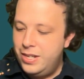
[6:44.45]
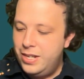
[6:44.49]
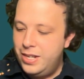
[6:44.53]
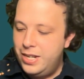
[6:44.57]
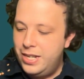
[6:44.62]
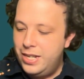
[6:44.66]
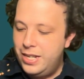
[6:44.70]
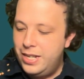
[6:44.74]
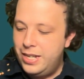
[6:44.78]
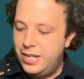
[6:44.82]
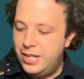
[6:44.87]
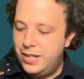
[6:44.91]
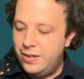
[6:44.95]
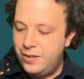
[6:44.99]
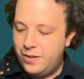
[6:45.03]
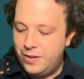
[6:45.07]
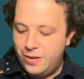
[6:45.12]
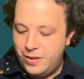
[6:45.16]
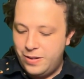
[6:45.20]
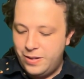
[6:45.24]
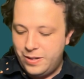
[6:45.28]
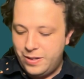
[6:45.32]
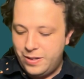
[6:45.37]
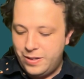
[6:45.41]
and then
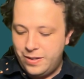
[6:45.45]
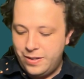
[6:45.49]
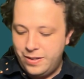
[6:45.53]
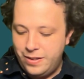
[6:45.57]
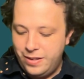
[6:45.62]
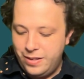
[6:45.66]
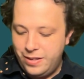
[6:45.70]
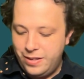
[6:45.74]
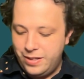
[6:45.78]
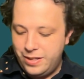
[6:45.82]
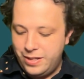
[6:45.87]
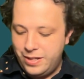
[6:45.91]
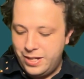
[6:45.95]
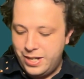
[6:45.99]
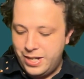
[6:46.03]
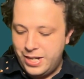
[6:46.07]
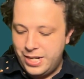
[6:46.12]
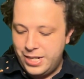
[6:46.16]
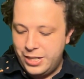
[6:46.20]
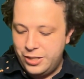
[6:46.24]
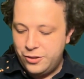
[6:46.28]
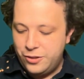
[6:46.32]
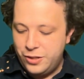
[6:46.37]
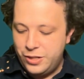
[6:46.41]
our
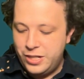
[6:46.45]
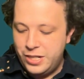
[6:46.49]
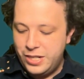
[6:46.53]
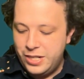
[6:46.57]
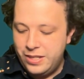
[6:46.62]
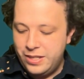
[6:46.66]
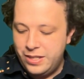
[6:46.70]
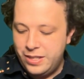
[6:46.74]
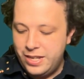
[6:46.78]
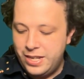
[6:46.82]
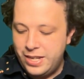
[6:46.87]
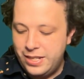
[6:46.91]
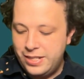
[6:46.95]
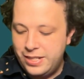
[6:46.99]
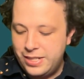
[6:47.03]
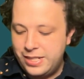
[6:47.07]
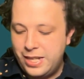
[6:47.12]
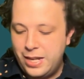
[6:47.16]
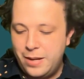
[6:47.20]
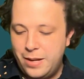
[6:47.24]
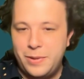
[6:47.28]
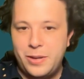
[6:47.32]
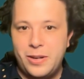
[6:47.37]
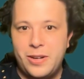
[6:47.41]
hydrogen that is
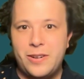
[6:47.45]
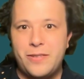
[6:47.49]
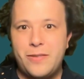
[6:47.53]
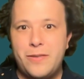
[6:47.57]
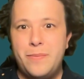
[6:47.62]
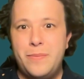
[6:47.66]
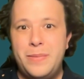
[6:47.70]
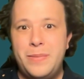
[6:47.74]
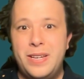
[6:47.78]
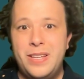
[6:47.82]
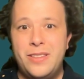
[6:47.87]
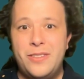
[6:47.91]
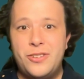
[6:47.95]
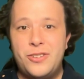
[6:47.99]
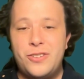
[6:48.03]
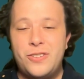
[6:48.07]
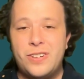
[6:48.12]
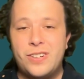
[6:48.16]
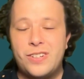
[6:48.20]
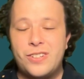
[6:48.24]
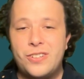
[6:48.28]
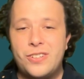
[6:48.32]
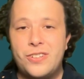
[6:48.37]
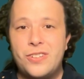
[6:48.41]
coming off from the other structure.